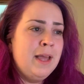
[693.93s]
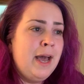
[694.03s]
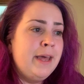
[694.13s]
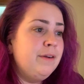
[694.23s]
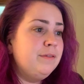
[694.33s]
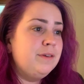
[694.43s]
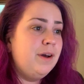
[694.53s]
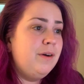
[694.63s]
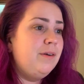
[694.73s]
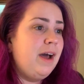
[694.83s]
I don't
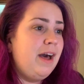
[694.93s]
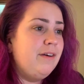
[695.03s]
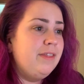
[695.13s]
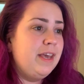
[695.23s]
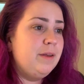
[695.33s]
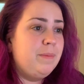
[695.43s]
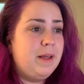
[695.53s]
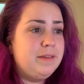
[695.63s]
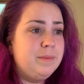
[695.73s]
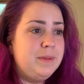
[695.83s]
know how they could
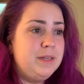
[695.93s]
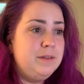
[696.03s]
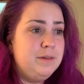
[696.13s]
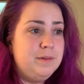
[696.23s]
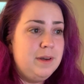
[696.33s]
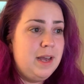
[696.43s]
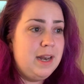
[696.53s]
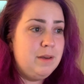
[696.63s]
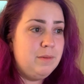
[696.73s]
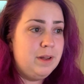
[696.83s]
possibly do
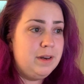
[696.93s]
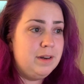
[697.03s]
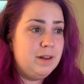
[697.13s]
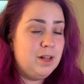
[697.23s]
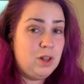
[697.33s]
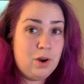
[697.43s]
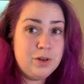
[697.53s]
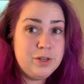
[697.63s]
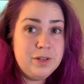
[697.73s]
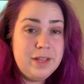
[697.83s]
anyone
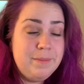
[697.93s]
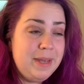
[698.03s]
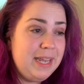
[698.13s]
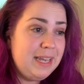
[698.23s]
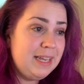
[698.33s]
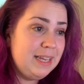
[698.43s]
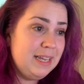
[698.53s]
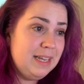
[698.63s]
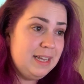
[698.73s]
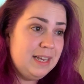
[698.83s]
larger than me.
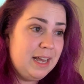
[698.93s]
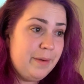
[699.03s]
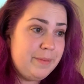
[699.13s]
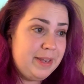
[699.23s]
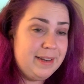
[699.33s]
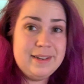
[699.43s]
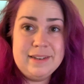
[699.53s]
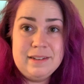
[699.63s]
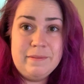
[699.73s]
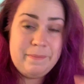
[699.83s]
I mean,
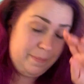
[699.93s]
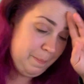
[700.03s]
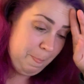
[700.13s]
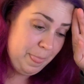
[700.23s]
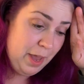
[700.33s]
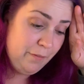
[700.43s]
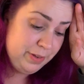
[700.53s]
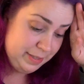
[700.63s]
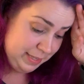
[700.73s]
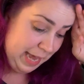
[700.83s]
they
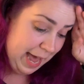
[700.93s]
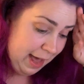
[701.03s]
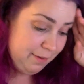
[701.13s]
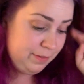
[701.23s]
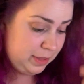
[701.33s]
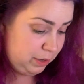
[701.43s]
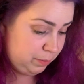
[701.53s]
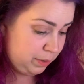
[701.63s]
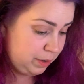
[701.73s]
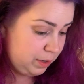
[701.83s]
obviously have, and there
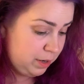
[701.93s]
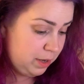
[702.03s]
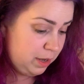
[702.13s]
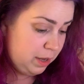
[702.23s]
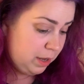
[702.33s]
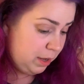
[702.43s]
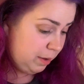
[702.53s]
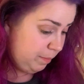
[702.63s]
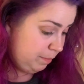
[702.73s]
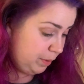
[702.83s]
were
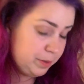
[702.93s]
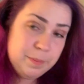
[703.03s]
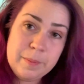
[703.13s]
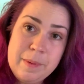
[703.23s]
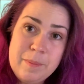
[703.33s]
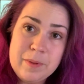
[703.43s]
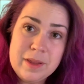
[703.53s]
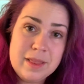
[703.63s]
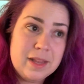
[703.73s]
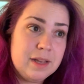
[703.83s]
multiple people
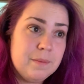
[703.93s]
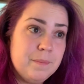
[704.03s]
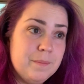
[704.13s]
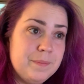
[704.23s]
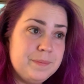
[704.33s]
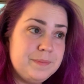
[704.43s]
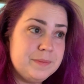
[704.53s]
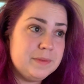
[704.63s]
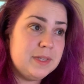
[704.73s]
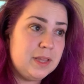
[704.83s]
in
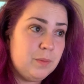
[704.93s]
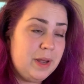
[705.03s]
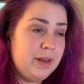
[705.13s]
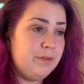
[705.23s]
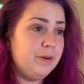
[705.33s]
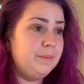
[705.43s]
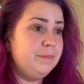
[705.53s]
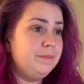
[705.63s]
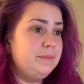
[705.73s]
the waiting room